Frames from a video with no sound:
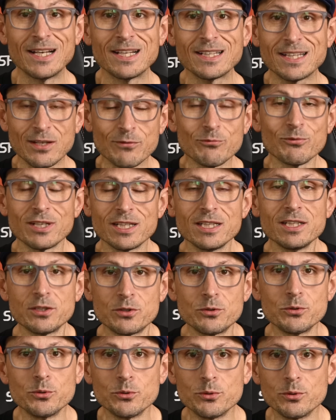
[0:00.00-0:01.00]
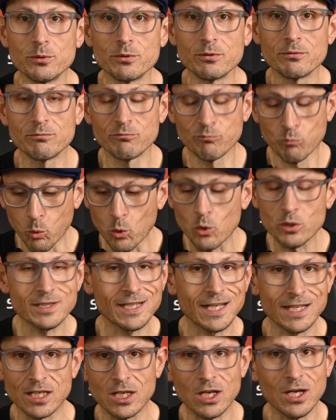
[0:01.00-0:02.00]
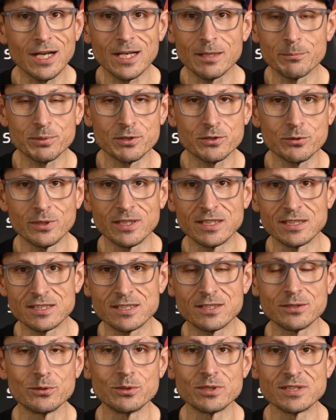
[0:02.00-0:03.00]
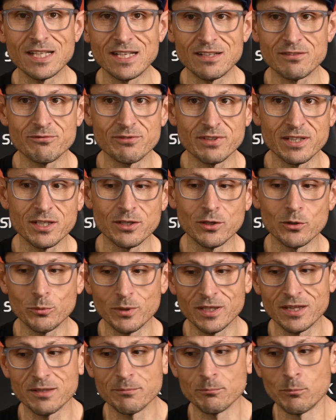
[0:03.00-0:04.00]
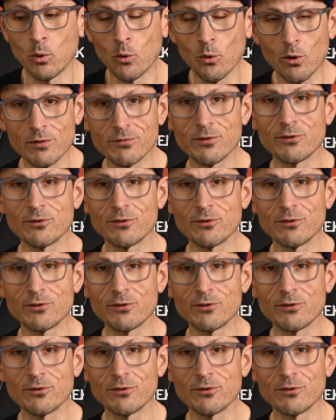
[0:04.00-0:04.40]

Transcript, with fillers: they really do walk that line between stills and video with more of